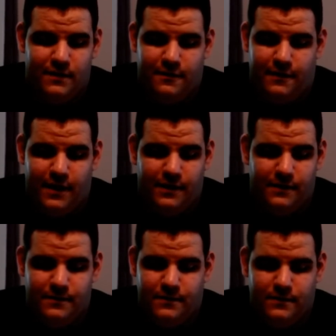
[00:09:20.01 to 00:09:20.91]

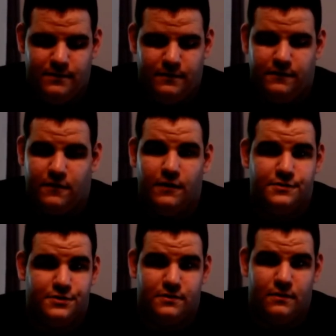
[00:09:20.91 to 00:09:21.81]
then these
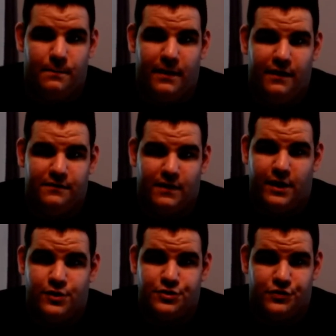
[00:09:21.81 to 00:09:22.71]
cards are just amazing.
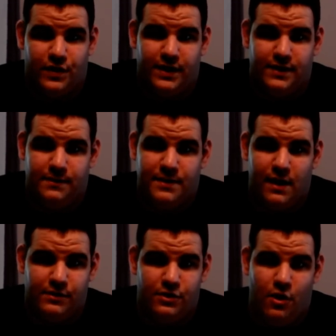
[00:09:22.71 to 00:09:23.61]
I usually try to get them
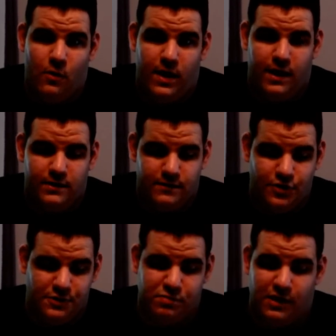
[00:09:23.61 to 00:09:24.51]
down to no hand and
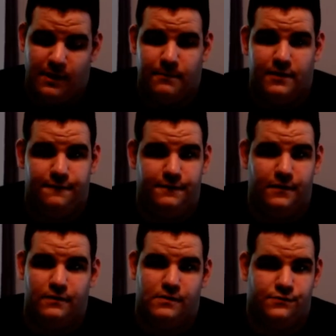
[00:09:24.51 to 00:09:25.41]
then just plop them on the
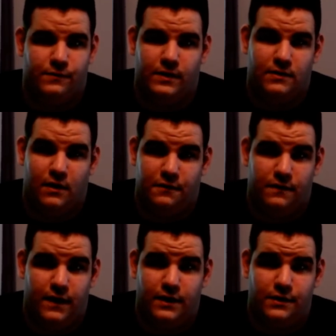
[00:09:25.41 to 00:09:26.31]
field, and there's really
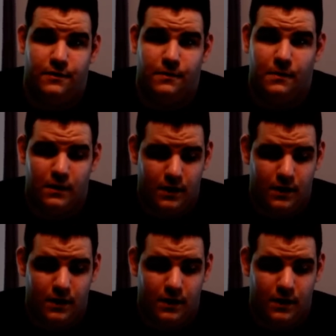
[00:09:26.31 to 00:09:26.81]
nothing they can do.